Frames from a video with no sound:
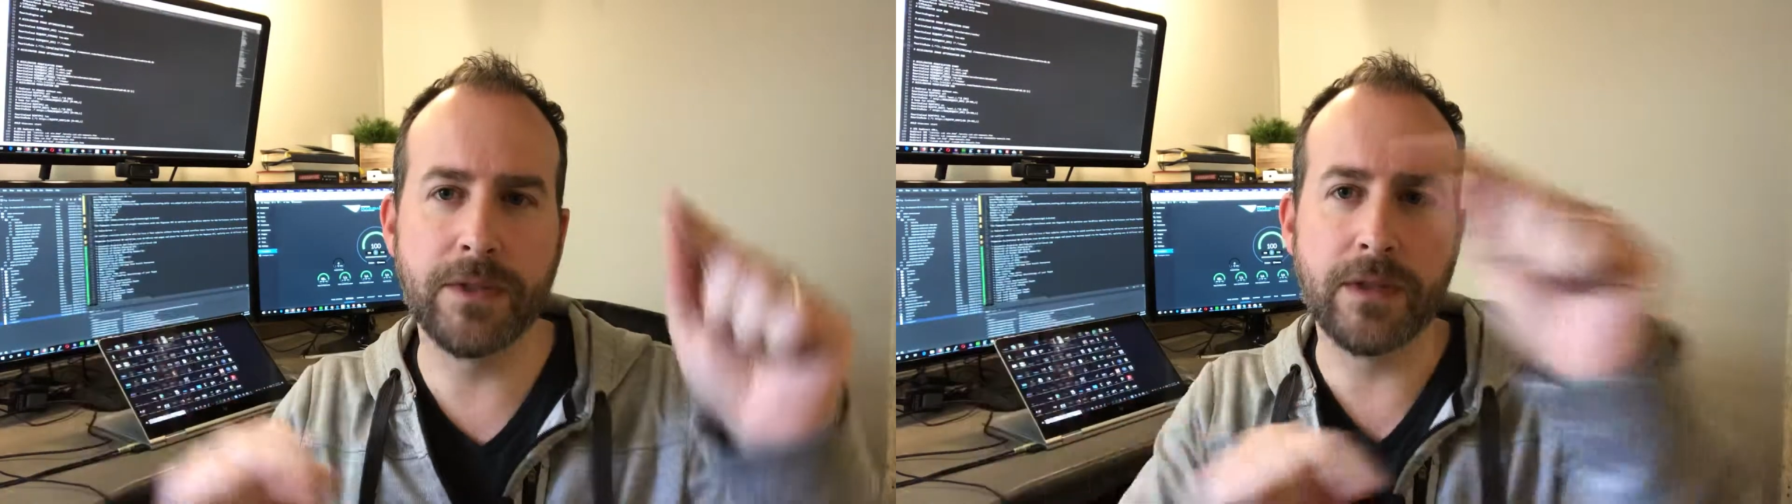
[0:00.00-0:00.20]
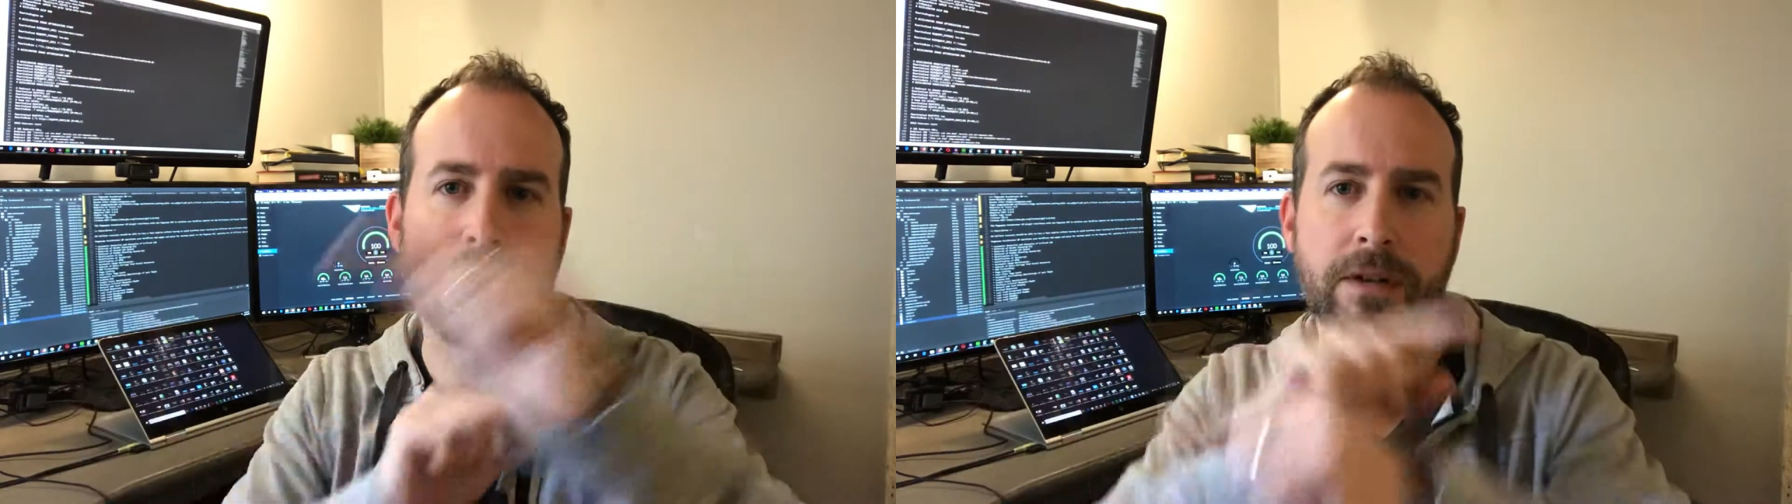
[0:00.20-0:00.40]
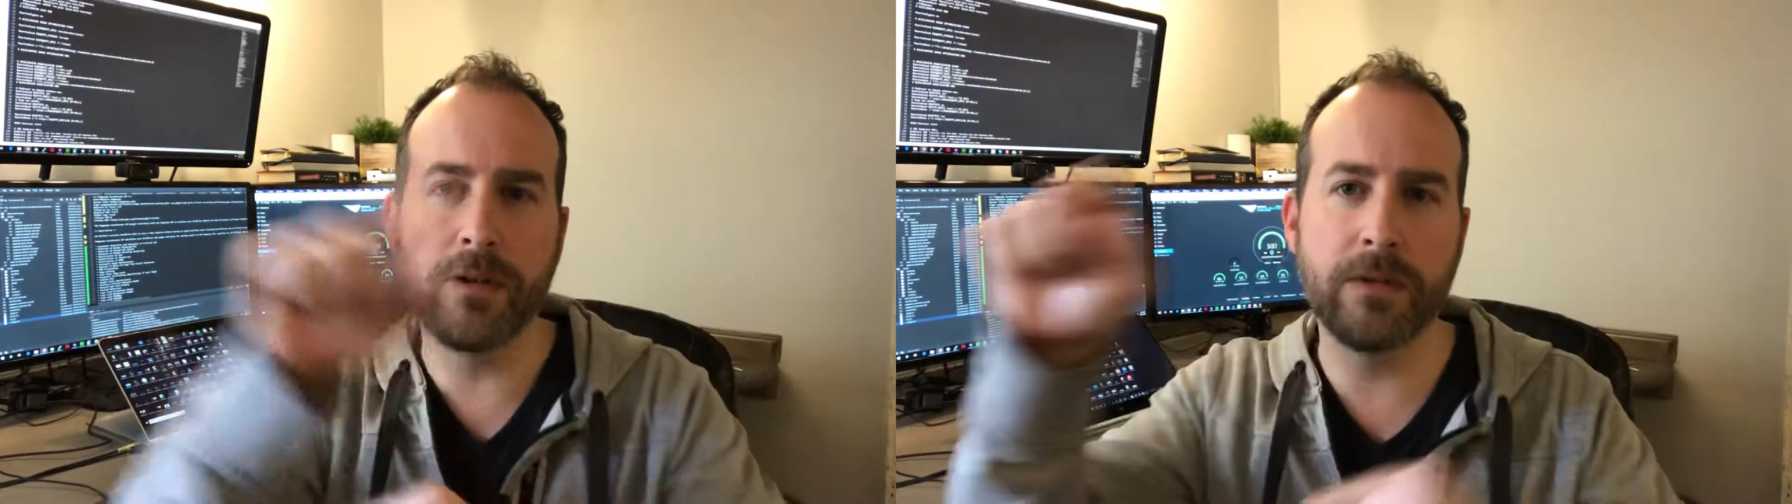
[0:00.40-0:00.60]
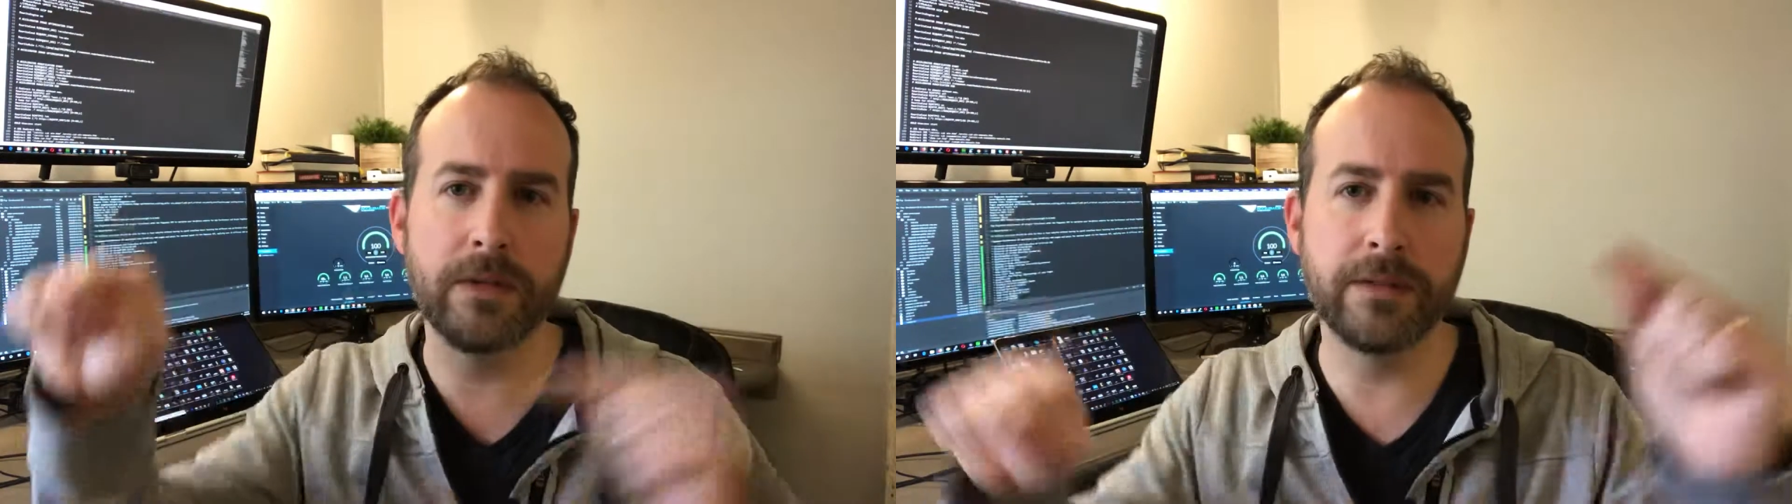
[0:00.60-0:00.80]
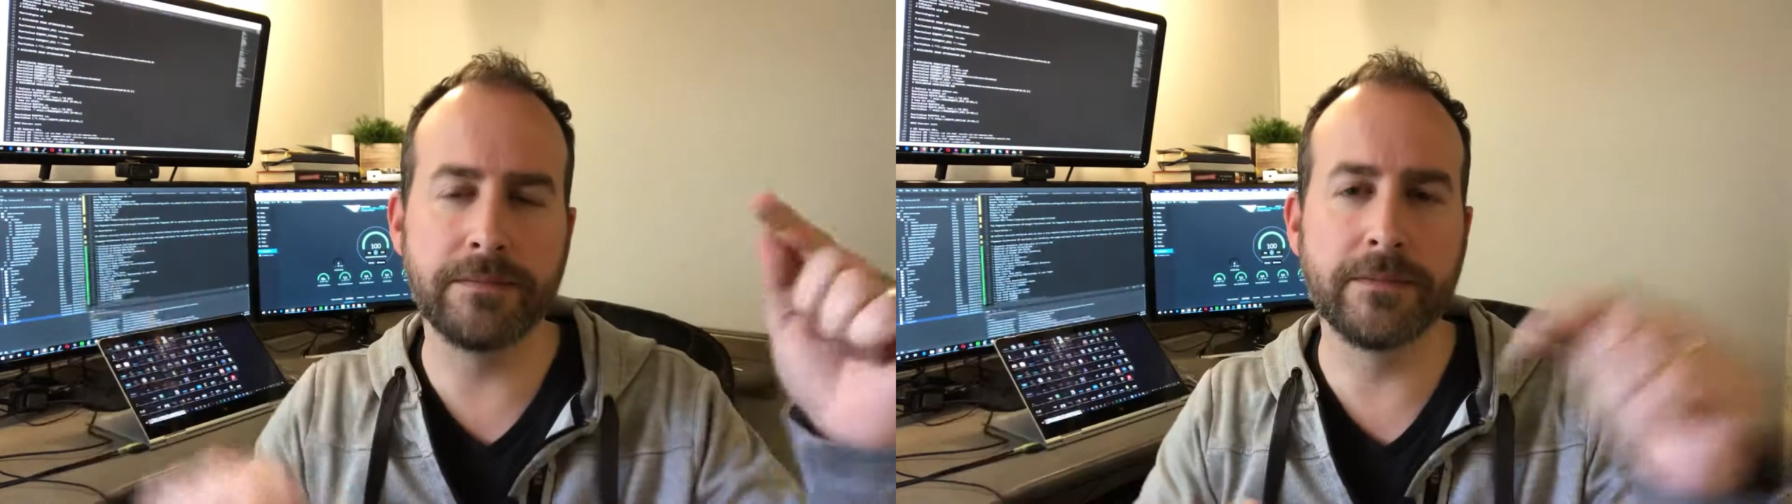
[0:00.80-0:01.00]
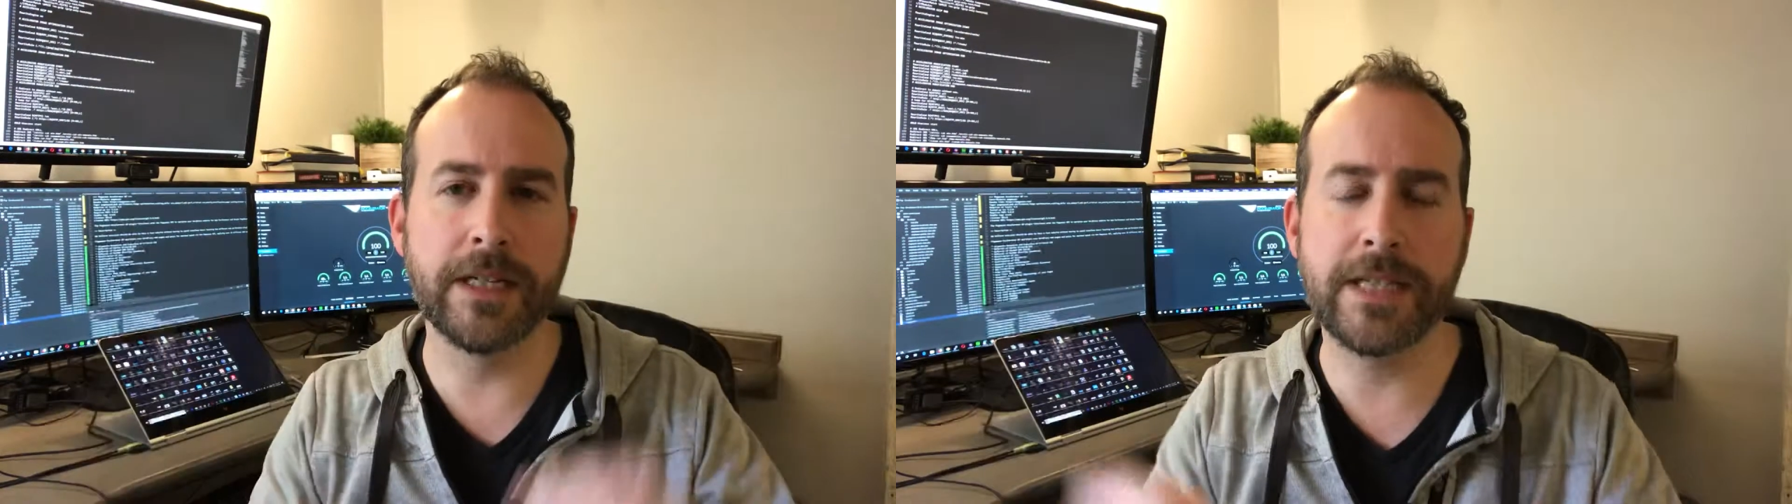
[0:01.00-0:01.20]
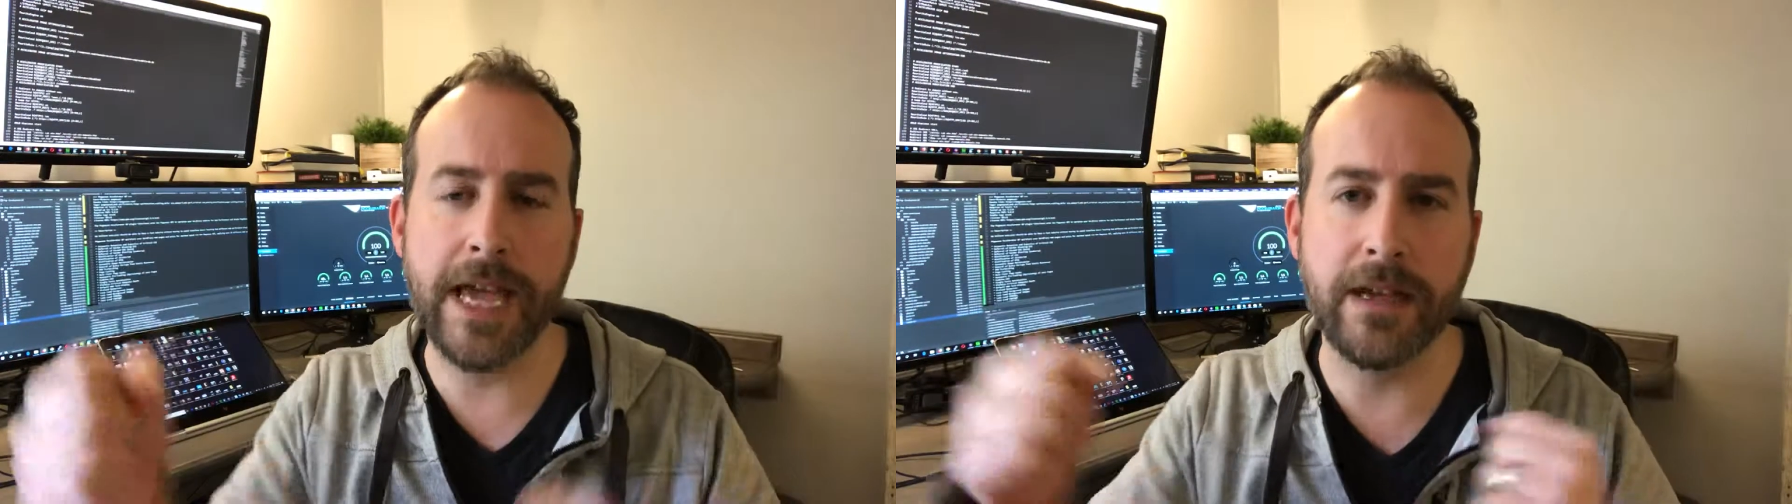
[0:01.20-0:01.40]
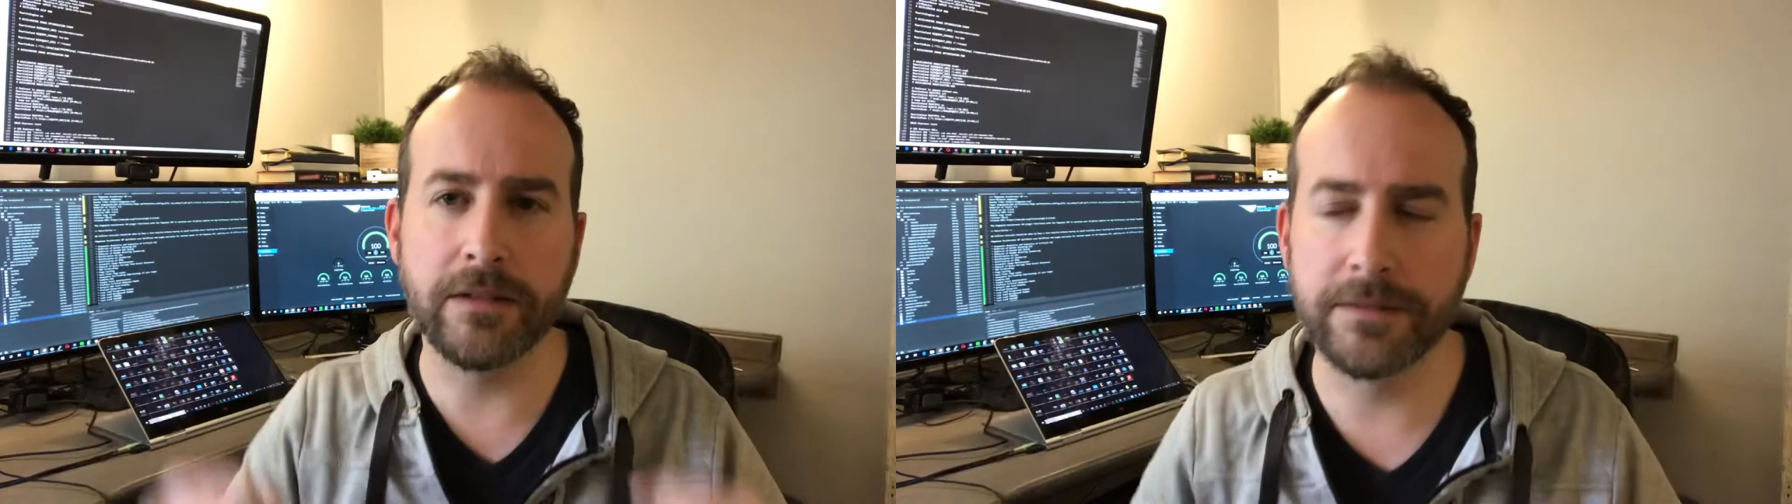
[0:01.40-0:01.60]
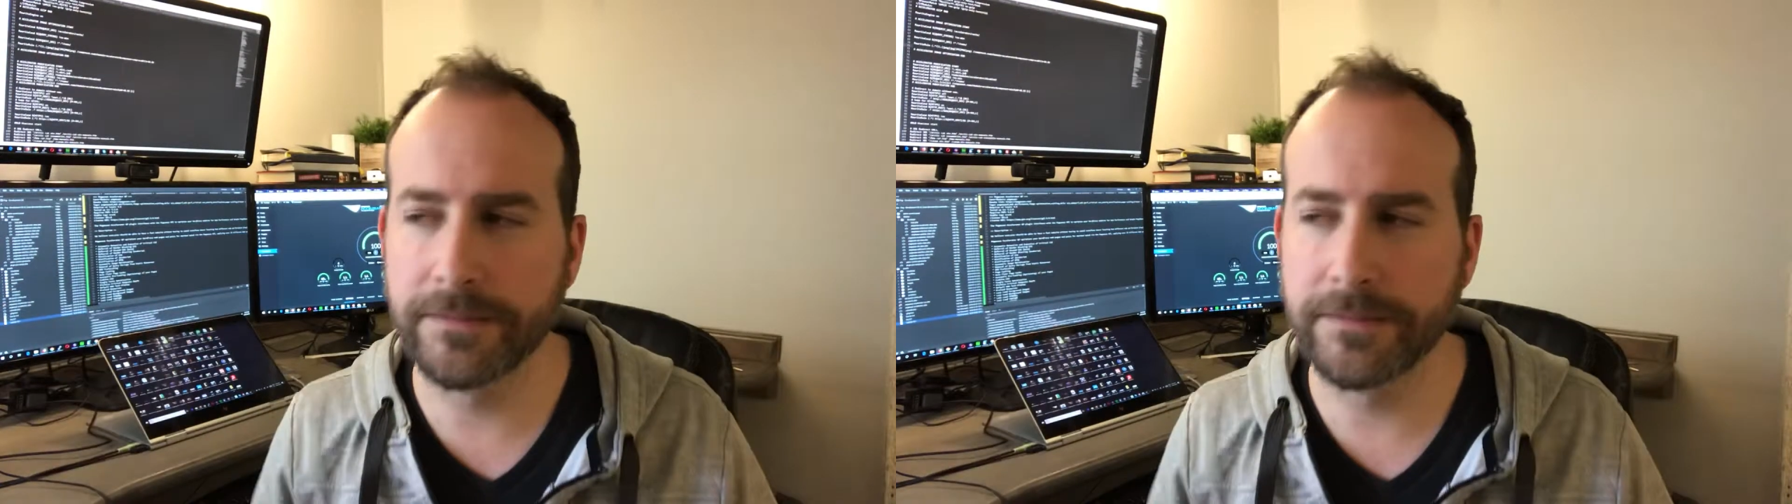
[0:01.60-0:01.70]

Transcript: a tangle.